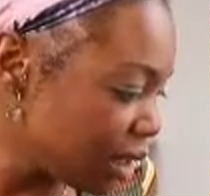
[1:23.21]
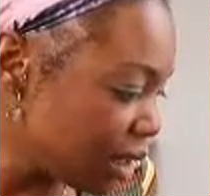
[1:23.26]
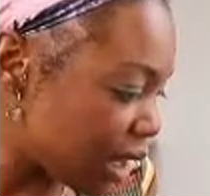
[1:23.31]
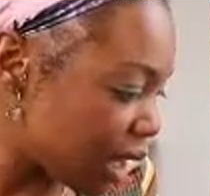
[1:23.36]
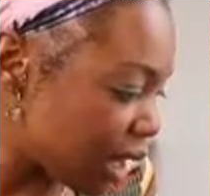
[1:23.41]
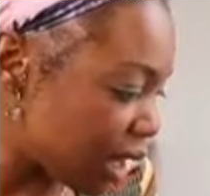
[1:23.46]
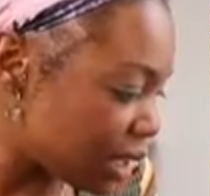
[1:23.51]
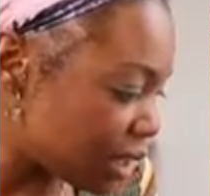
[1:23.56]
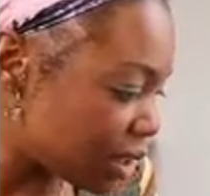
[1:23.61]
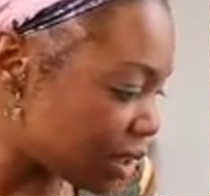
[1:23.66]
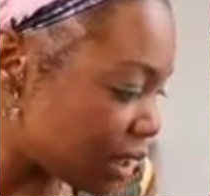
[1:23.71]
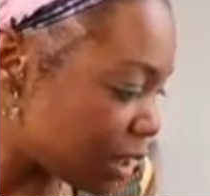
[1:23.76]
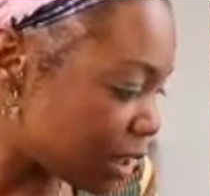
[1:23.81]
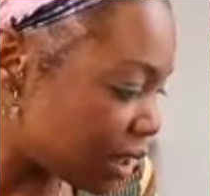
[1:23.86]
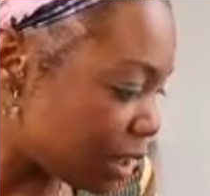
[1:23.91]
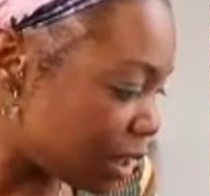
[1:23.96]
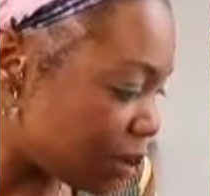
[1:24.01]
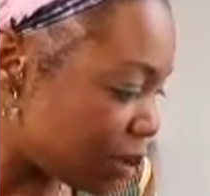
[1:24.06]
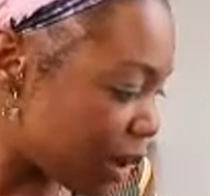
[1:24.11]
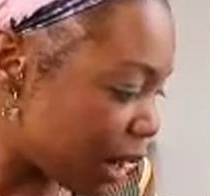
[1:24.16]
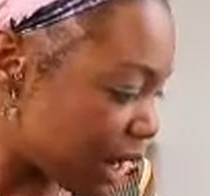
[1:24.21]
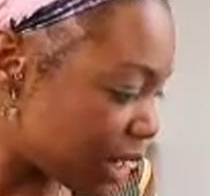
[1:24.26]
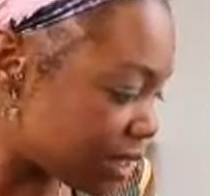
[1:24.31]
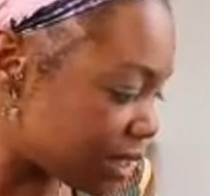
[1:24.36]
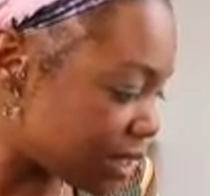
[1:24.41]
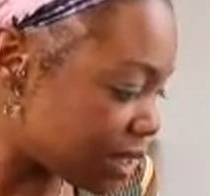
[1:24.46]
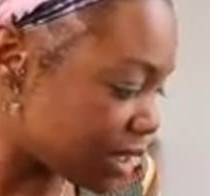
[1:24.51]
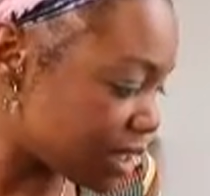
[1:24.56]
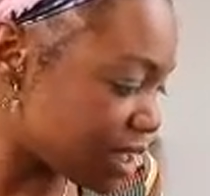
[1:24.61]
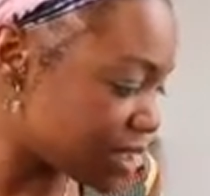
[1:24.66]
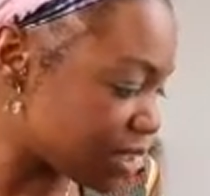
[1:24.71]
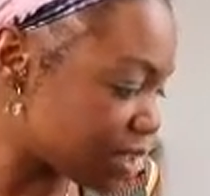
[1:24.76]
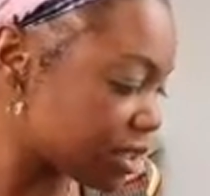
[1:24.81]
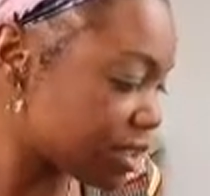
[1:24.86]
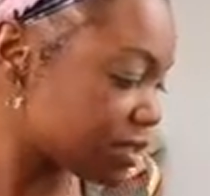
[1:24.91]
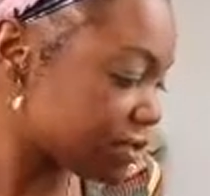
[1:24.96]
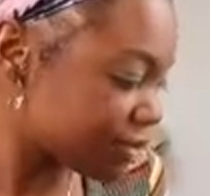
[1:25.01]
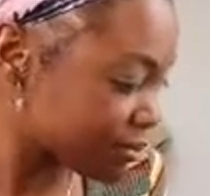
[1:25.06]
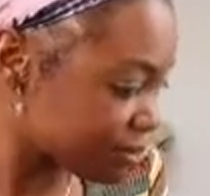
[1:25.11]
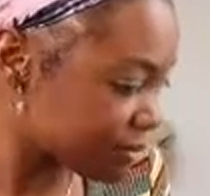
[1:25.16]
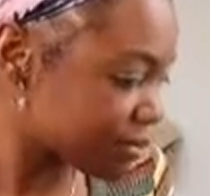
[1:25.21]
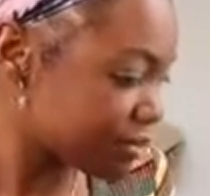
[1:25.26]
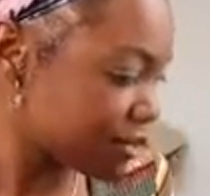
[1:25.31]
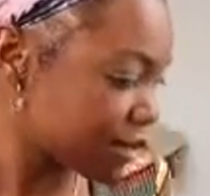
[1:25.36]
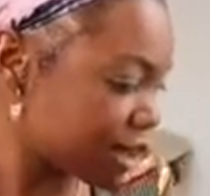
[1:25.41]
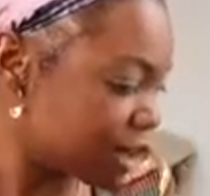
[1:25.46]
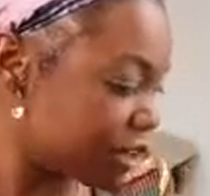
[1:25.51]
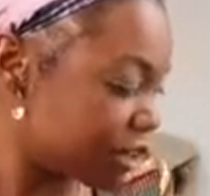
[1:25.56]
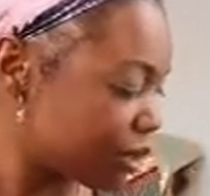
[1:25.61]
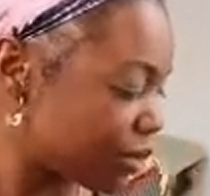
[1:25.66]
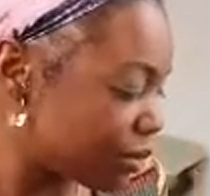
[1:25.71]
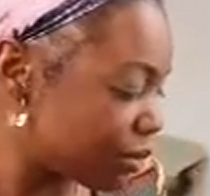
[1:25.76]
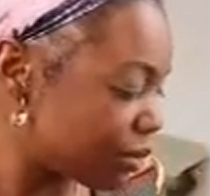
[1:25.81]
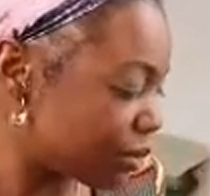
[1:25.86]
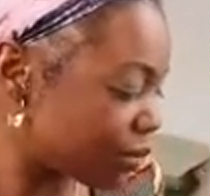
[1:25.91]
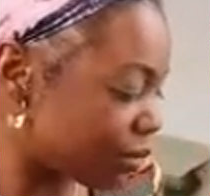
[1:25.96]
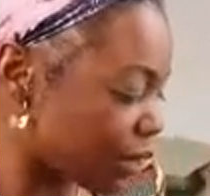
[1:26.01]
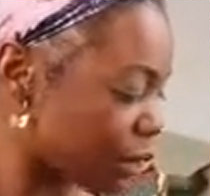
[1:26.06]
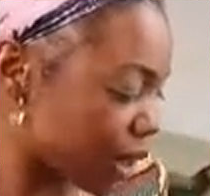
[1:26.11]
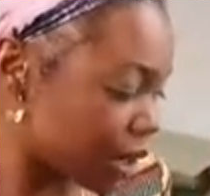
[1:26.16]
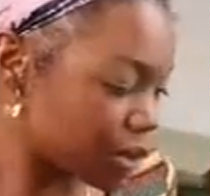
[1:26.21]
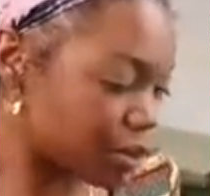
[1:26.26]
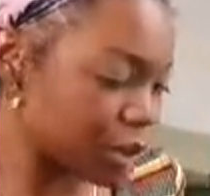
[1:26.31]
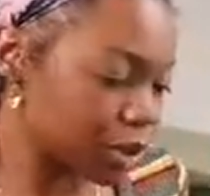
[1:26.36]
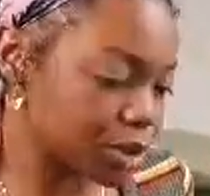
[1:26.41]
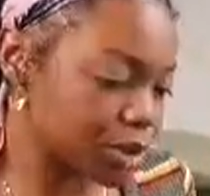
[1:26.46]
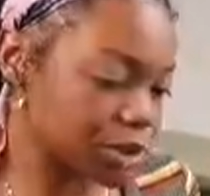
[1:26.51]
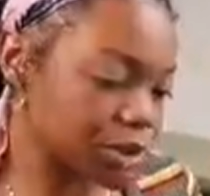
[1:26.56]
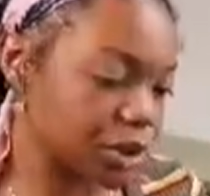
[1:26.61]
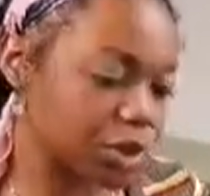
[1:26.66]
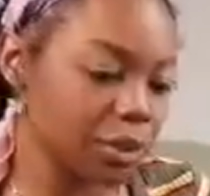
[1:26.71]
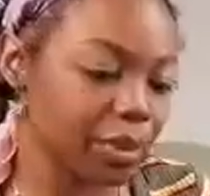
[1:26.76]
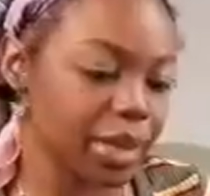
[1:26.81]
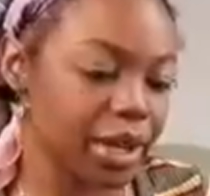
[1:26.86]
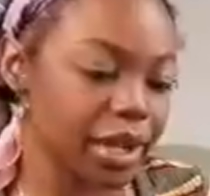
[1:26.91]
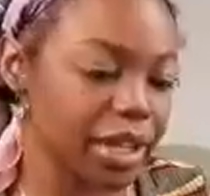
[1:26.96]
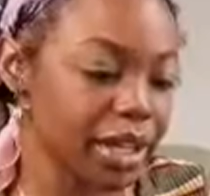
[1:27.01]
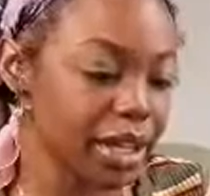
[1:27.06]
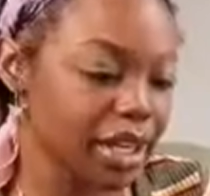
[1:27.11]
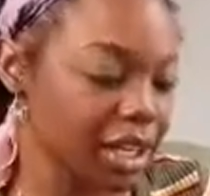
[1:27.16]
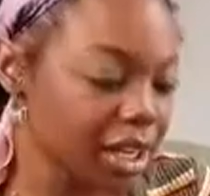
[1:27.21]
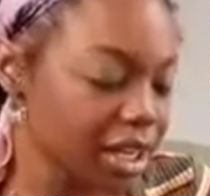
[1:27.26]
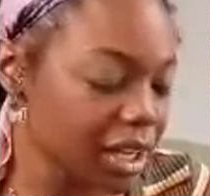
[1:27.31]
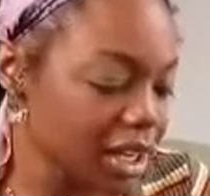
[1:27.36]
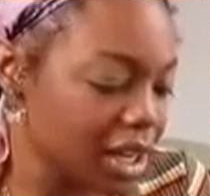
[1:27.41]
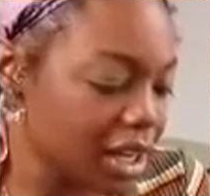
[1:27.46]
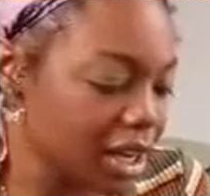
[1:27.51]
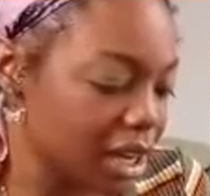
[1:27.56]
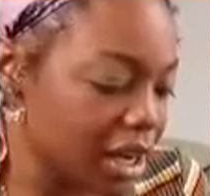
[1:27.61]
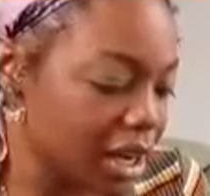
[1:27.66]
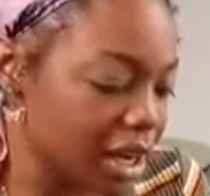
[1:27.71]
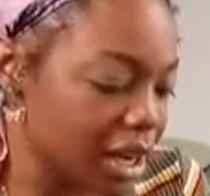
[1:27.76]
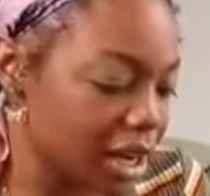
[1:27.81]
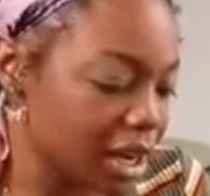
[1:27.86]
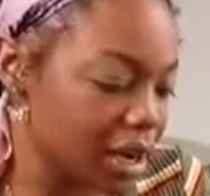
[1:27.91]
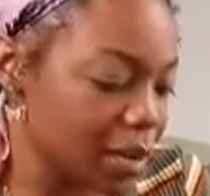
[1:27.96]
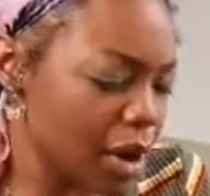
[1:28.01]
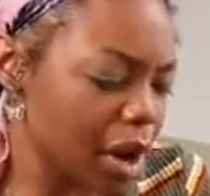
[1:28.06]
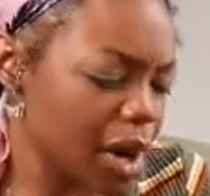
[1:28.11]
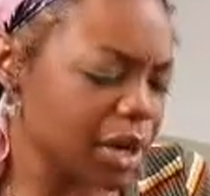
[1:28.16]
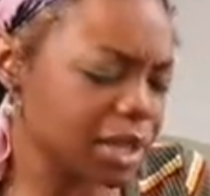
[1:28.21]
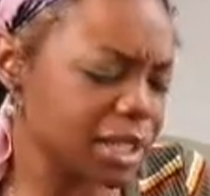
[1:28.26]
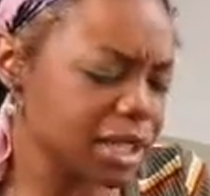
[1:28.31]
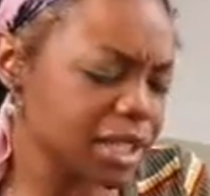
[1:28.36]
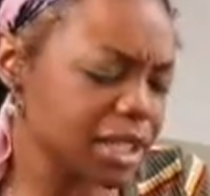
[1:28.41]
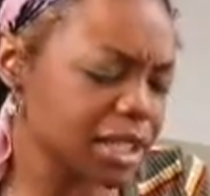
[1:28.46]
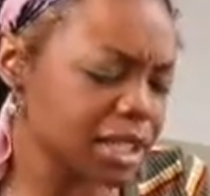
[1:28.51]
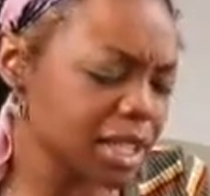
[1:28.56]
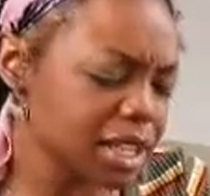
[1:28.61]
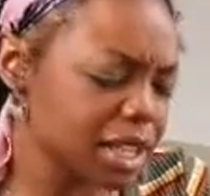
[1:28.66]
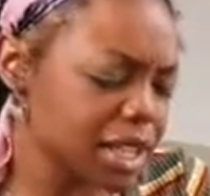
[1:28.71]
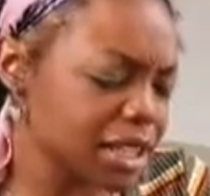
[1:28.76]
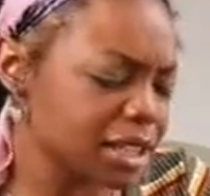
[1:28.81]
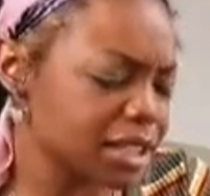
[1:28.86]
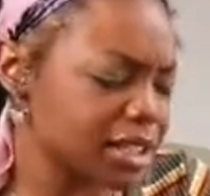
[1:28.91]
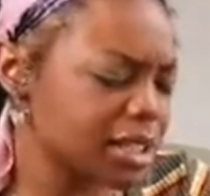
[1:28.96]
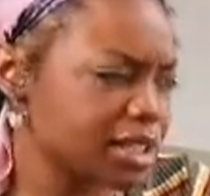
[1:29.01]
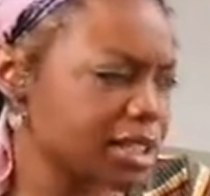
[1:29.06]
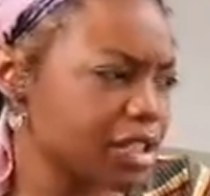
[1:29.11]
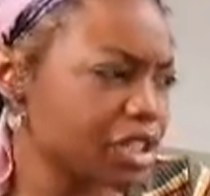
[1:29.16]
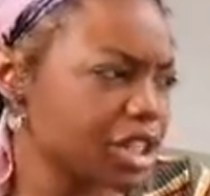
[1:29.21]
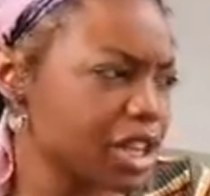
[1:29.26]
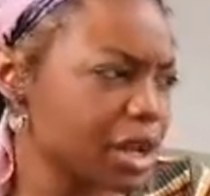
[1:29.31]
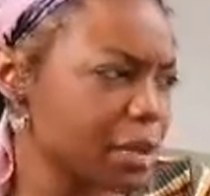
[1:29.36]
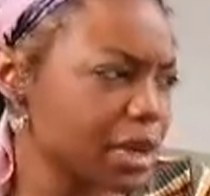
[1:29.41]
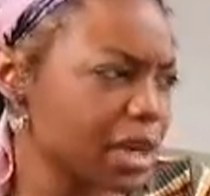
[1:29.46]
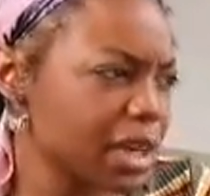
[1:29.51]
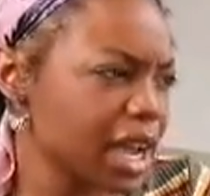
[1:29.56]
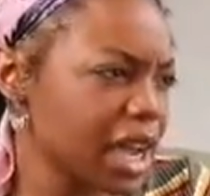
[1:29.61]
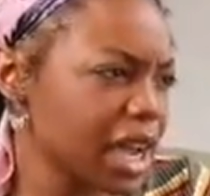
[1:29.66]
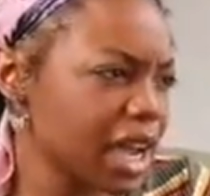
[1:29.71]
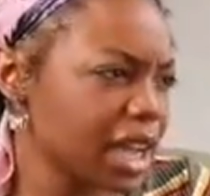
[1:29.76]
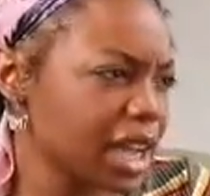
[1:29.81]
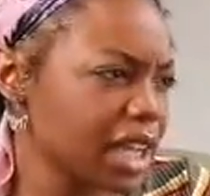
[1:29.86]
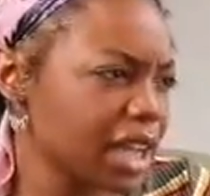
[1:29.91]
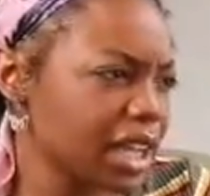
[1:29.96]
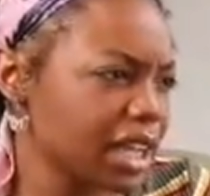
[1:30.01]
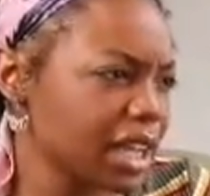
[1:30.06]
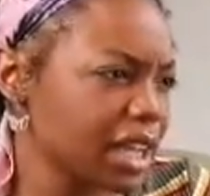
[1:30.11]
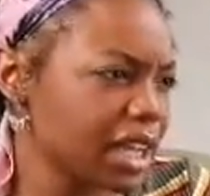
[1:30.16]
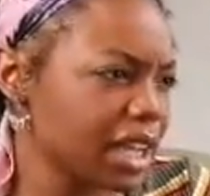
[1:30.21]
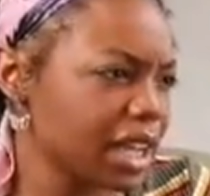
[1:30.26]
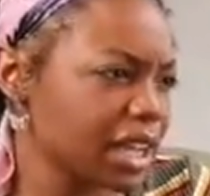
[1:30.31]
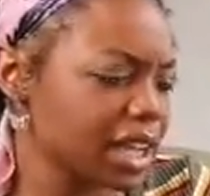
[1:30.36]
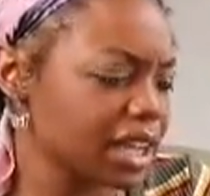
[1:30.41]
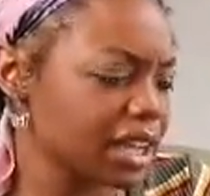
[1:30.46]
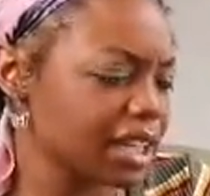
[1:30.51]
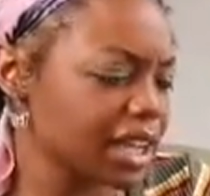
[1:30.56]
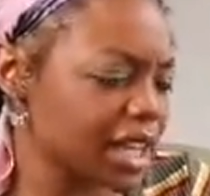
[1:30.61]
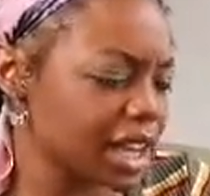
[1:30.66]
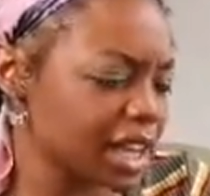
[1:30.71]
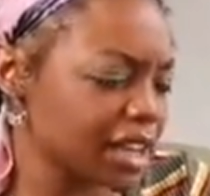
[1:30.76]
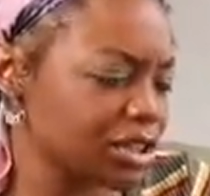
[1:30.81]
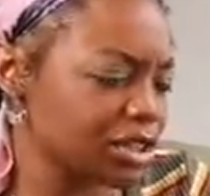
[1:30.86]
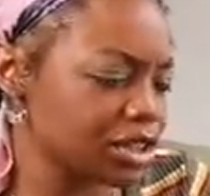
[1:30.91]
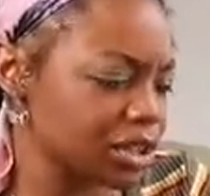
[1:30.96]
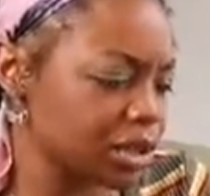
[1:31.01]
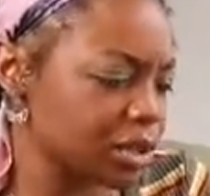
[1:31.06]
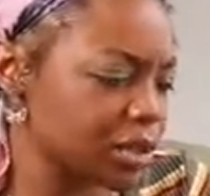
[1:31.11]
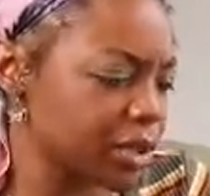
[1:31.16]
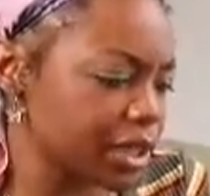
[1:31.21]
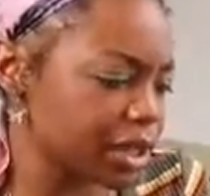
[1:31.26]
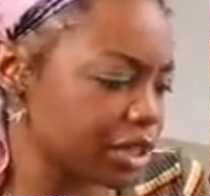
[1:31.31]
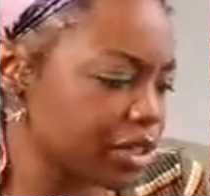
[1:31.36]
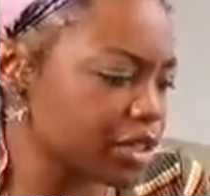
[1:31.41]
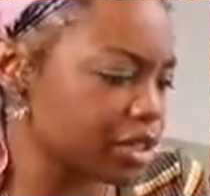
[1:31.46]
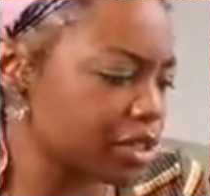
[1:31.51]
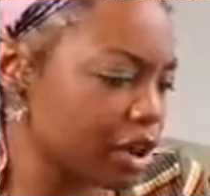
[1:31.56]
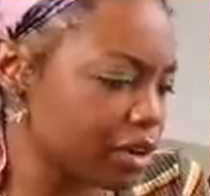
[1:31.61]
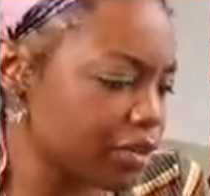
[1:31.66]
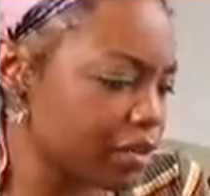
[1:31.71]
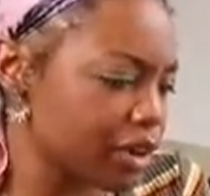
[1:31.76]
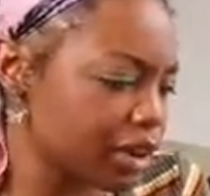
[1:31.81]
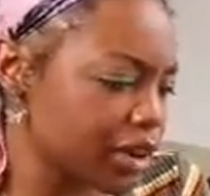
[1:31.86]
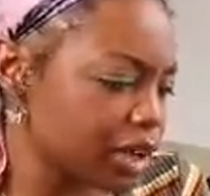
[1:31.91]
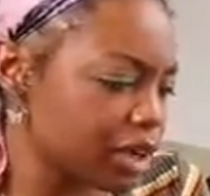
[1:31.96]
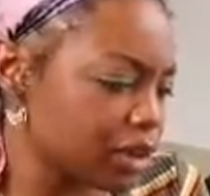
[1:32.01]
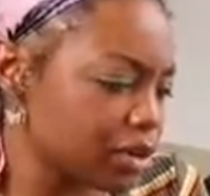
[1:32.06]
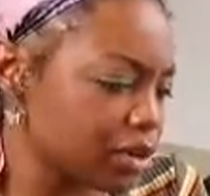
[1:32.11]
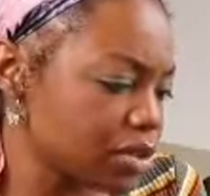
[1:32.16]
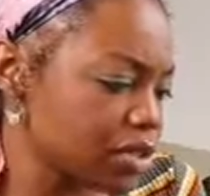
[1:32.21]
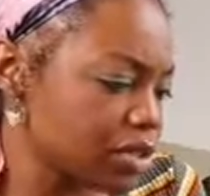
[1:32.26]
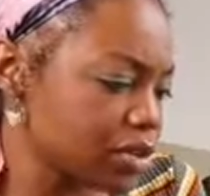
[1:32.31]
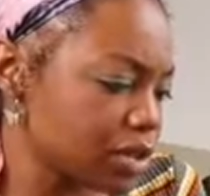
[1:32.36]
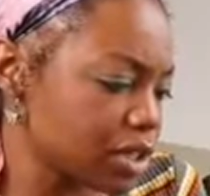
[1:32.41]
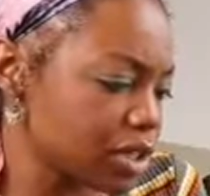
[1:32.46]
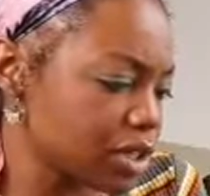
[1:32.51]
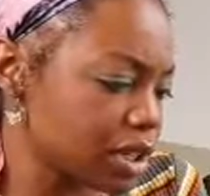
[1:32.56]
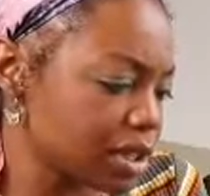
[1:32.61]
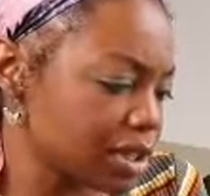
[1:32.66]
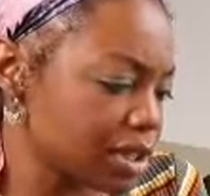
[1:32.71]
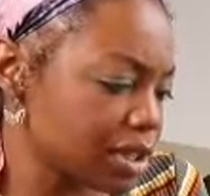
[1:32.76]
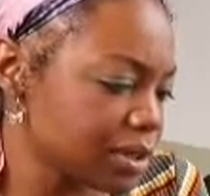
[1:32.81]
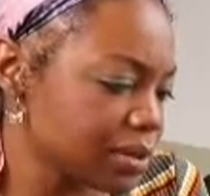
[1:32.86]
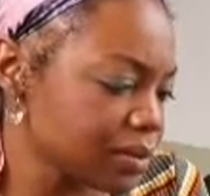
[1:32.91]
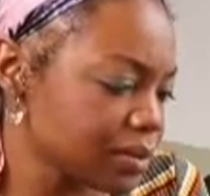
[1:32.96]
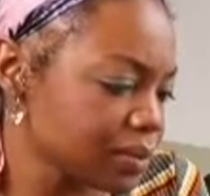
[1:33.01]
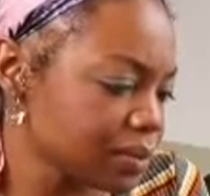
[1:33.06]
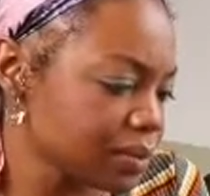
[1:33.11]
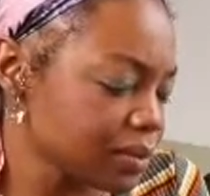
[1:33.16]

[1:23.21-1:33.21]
and Pisces, you know, quite emotional, but honestly, it's Gemini and Cancer, which are very close to each other.